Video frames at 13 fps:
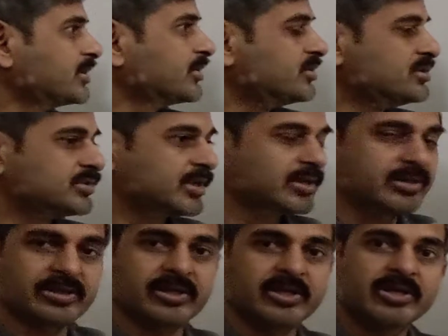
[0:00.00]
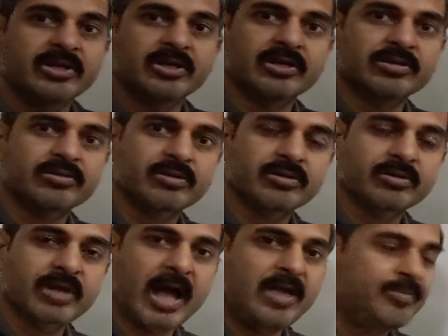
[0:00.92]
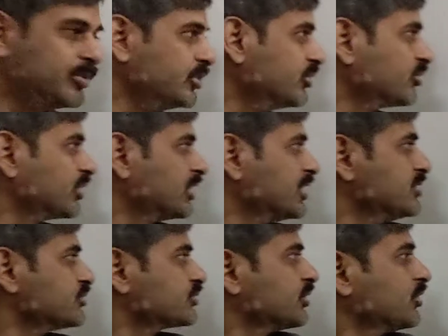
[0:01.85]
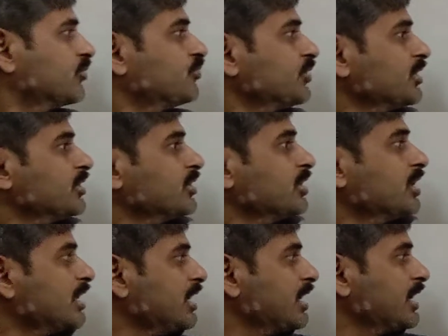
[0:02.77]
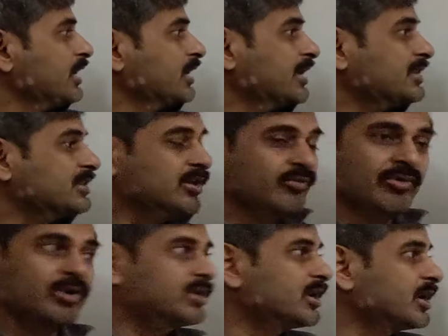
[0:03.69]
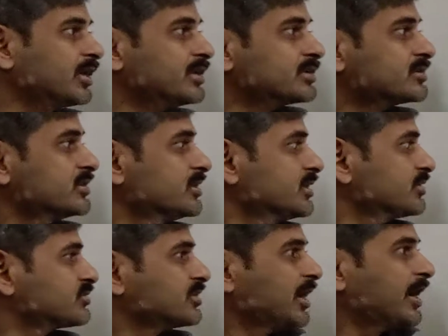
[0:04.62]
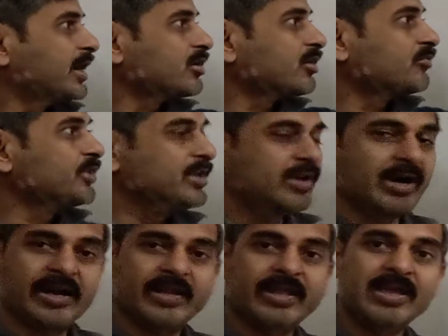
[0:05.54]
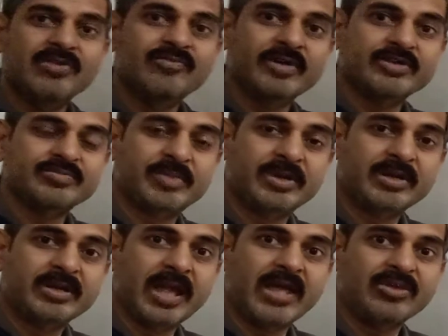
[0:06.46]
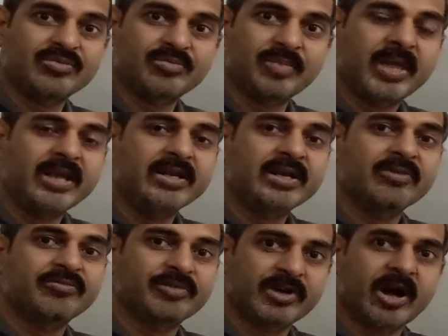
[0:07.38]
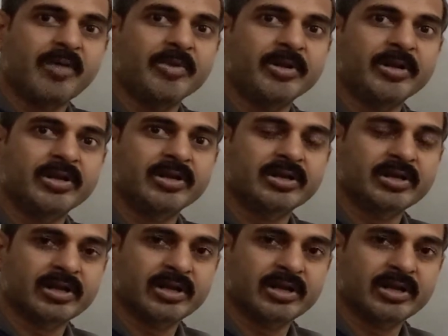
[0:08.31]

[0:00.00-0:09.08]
recent IPO release. So Katie Wood, hey, she is the head of the RK Investment, has made a phenomenal.